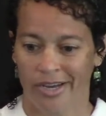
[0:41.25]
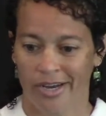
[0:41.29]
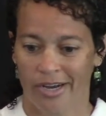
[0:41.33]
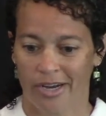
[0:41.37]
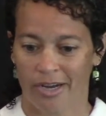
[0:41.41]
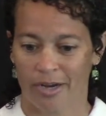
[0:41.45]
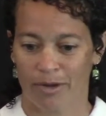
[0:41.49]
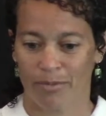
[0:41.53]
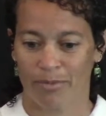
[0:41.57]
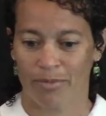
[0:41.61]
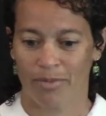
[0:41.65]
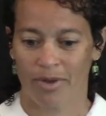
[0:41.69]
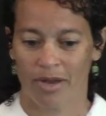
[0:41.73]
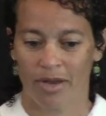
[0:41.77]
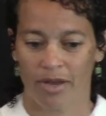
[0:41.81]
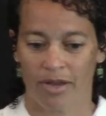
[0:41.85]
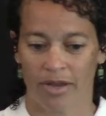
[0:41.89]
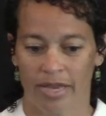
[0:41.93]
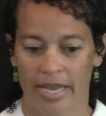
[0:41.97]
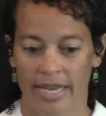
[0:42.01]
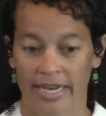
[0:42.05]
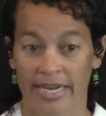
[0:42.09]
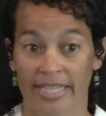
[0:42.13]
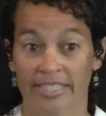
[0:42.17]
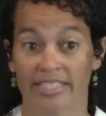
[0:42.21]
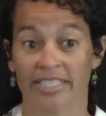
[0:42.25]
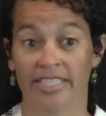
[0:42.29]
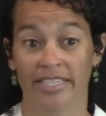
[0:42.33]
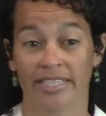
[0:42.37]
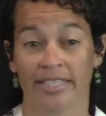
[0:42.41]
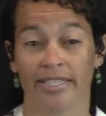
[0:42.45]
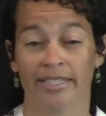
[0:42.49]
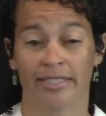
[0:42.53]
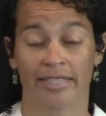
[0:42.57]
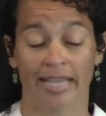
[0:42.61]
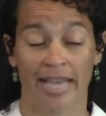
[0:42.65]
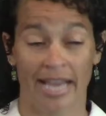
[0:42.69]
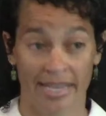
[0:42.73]
An
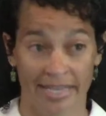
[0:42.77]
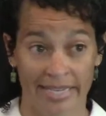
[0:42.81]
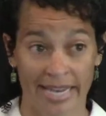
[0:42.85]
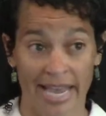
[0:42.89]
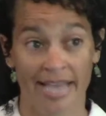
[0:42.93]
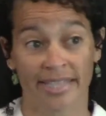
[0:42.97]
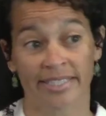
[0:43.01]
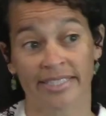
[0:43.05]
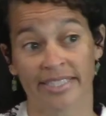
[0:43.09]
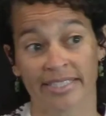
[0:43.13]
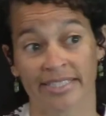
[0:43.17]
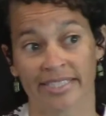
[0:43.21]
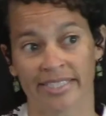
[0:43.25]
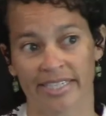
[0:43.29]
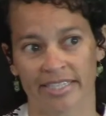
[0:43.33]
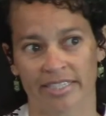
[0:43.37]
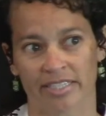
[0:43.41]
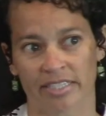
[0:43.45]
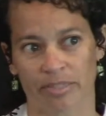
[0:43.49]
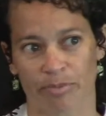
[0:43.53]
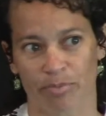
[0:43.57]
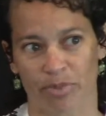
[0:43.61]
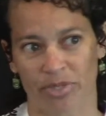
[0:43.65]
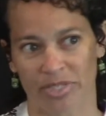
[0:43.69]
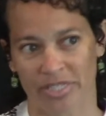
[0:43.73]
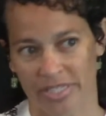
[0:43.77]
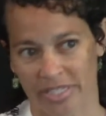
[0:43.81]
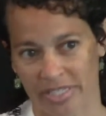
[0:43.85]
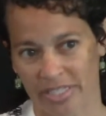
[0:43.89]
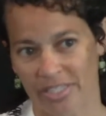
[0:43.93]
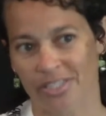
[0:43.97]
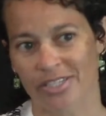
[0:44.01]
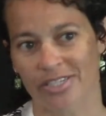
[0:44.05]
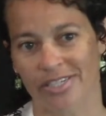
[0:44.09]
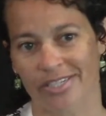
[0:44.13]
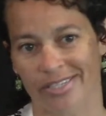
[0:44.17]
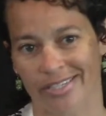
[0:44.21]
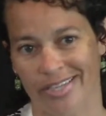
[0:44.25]
entity as
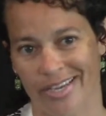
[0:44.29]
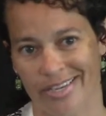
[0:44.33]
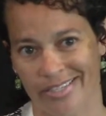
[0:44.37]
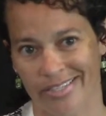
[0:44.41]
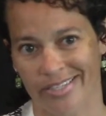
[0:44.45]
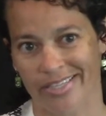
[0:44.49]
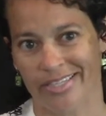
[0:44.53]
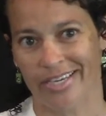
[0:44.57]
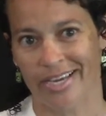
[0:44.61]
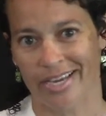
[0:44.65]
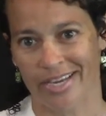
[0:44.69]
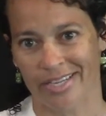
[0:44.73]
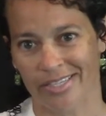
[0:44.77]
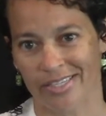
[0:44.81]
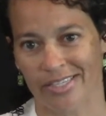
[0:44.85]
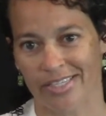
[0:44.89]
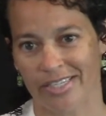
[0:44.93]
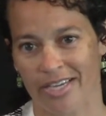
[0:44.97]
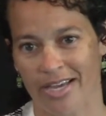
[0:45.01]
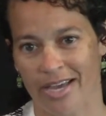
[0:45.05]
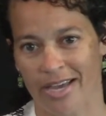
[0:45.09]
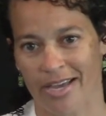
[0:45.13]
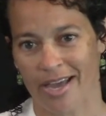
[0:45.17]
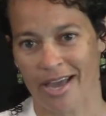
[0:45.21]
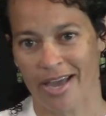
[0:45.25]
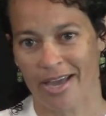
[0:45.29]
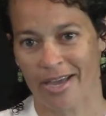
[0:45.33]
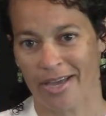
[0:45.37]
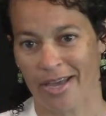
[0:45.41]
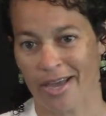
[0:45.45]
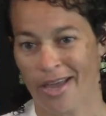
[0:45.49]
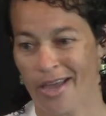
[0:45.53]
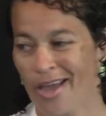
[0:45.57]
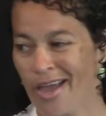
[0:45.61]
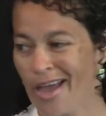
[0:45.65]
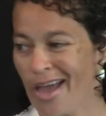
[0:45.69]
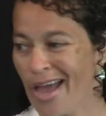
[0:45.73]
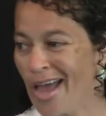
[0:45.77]
prestigious as the NCAA,
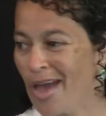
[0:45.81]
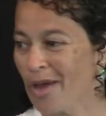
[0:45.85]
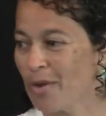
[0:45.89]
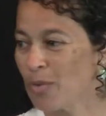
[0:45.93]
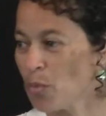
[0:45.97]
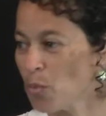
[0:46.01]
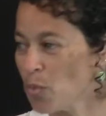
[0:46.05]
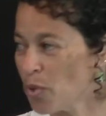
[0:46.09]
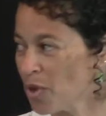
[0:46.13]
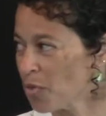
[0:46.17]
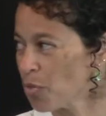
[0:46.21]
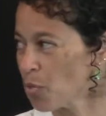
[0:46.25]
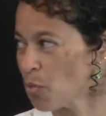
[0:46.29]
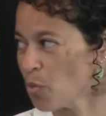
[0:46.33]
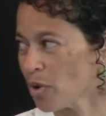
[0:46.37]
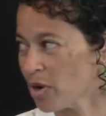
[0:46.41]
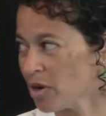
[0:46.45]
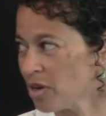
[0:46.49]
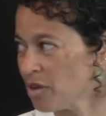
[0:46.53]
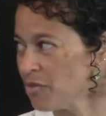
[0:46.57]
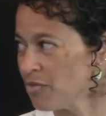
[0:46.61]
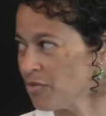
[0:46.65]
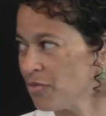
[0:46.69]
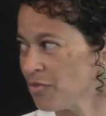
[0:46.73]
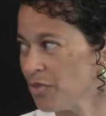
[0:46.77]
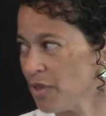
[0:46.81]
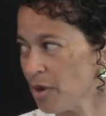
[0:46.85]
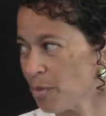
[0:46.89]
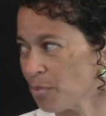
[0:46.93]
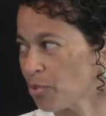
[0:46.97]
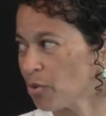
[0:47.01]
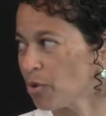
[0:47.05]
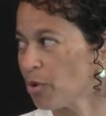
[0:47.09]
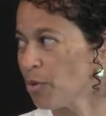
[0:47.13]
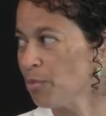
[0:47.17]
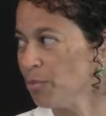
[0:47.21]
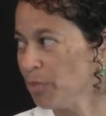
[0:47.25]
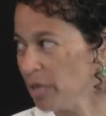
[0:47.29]
and with one of the
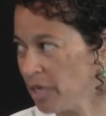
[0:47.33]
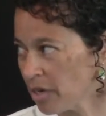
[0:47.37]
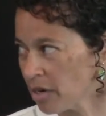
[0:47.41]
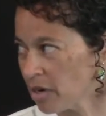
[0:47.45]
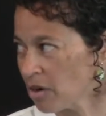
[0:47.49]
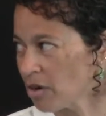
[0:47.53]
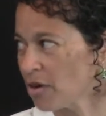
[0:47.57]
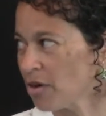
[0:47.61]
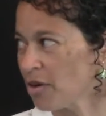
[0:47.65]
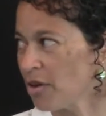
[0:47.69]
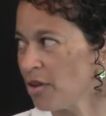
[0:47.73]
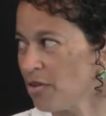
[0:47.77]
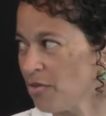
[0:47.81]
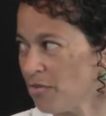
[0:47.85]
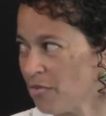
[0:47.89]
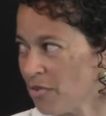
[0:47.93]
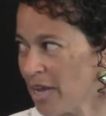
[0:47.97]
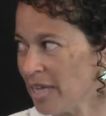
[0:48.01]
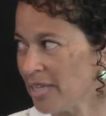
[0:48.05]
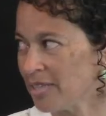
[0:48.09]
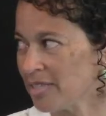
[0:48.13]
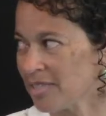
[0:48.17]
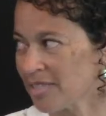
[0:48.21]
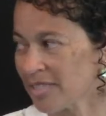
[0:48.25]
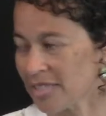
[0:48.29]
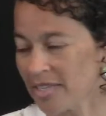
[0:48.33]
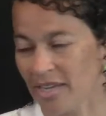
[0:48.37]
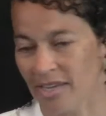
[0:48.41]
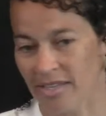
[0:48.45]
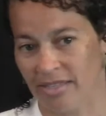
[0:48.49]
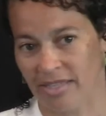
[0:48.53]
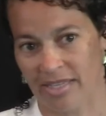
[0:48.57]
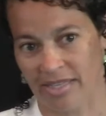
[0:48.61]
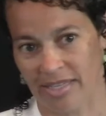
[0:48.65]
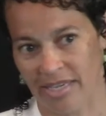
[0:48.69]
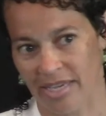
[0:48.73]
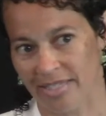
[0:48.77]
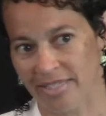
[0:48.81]
premier events
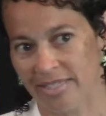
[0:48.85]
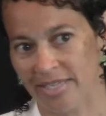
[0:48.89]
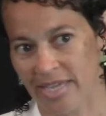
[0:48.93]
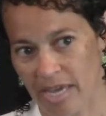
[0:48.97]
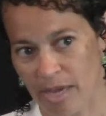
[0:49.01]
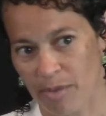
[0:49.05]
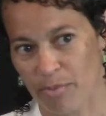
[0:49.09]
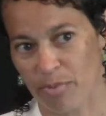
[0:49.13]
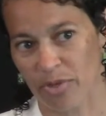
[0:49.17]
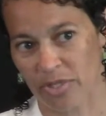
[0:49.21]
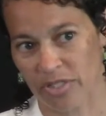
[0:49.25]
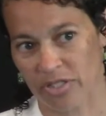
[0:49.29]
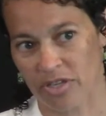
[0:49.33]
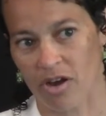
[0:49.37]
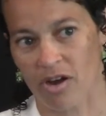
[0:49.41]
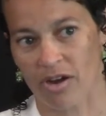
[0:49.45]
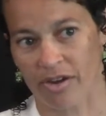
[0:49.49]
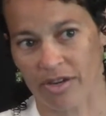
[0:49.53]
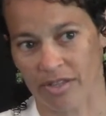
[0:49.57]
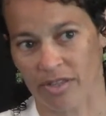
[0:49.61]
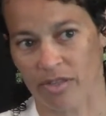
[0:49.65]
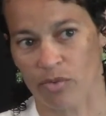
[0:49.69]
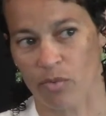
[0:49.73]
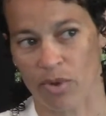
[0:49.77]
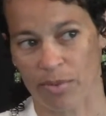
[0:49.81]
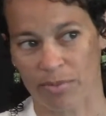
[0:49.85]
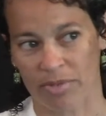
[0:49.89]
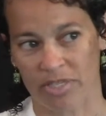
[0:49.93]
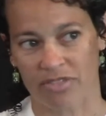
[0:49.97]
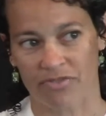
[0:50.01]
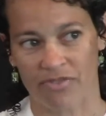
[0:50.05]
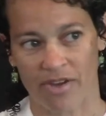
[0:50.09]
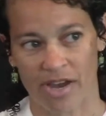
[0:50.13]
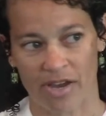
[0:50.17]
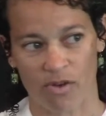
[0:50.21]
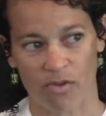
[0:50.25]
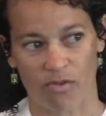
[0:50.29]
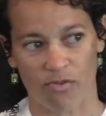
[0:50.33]
that the NCAA puts on in the Women's
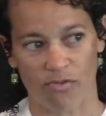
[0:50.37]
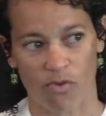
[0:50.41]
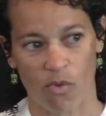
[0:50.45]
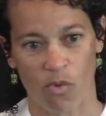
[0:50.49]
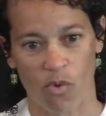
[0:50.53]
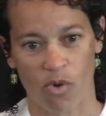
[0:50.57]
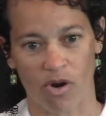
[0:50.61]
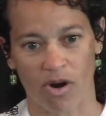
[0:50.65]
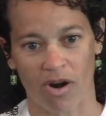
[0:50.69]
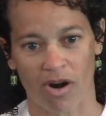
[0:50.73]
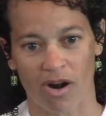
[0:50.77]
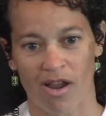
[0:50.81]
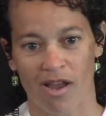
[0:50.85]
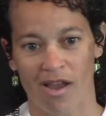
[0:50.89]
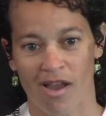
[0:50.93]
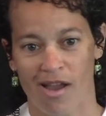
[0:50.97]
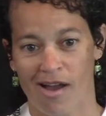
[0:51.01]
Final Four,